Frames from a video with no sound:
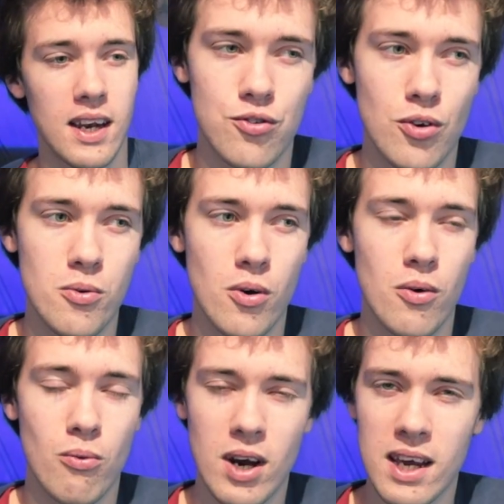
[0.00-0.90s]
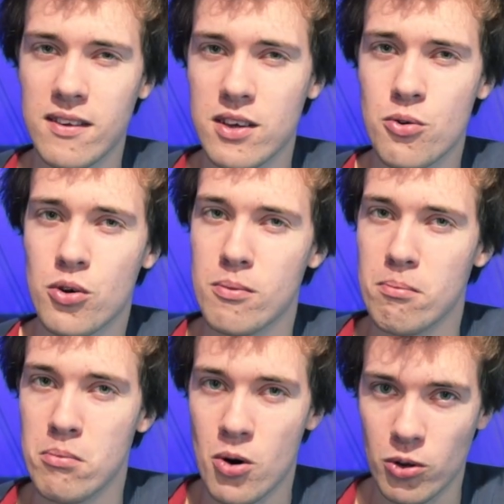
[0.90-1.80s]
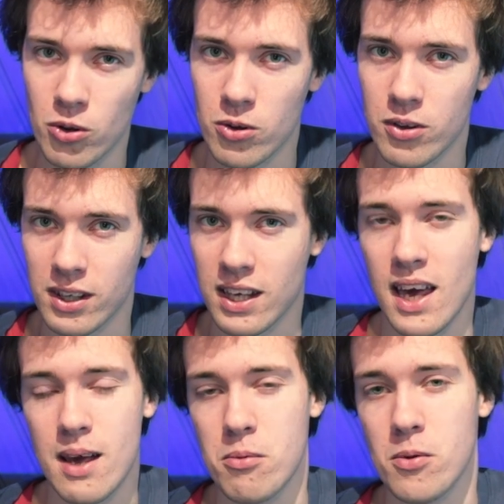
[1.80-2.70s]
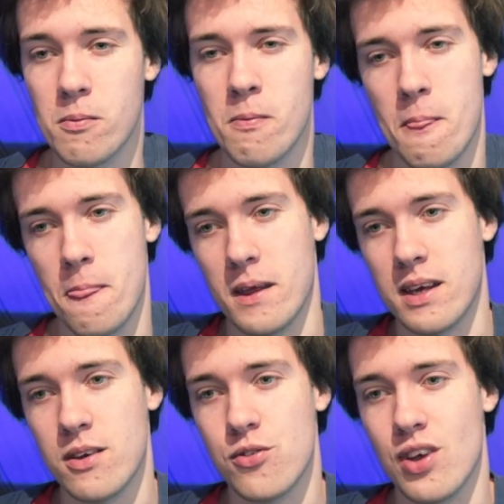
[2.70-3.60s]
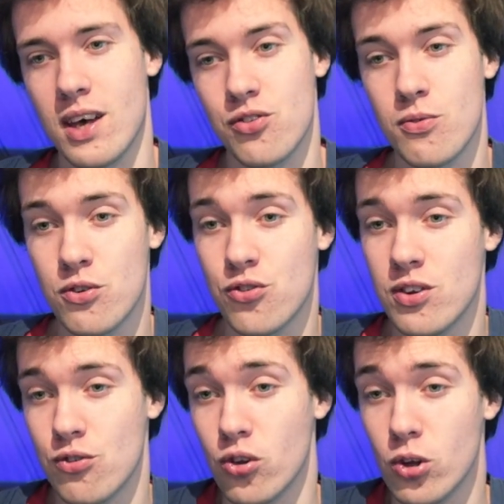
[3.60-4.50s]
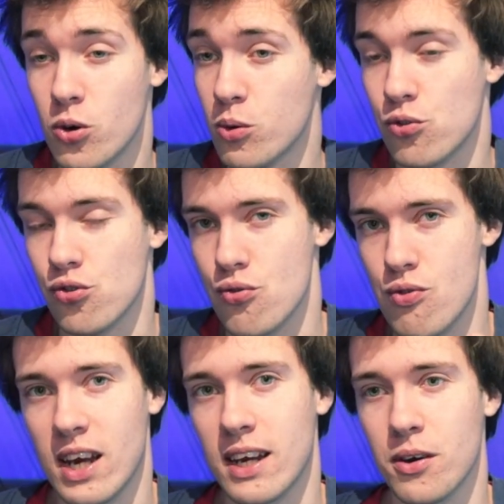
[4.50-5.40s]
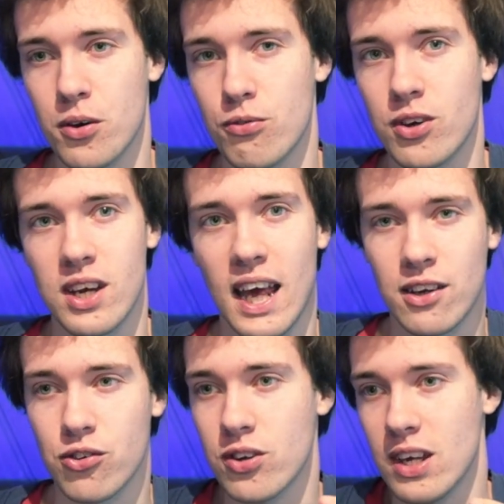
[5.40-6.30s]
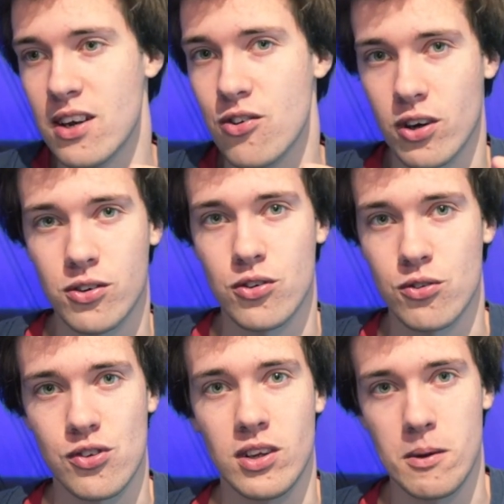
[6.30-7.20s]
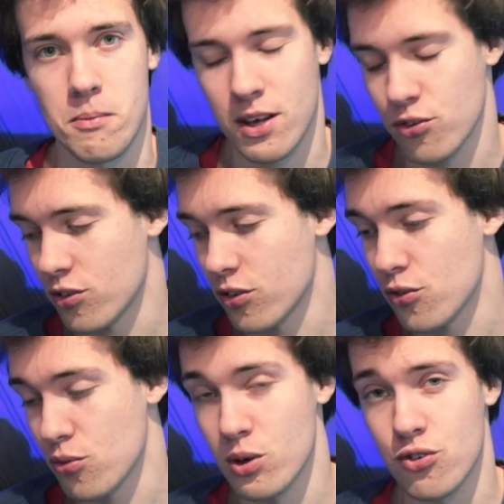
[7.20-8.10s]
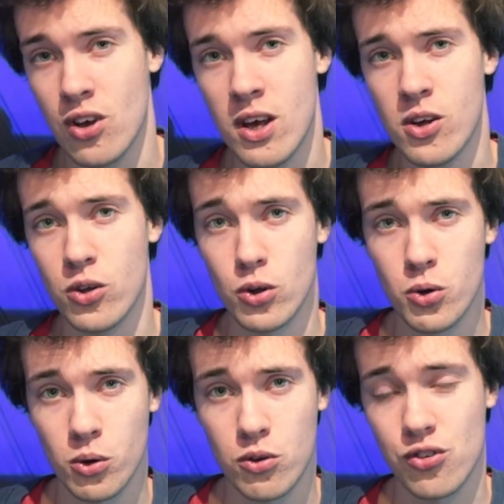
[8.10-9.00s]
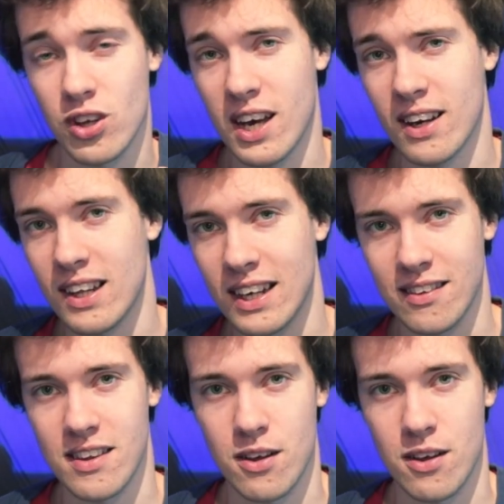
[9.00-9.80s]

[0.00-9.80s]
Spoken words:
So a way that you can model a cable is as if it's this long string of connected inductors and capacitors, which looks kind of like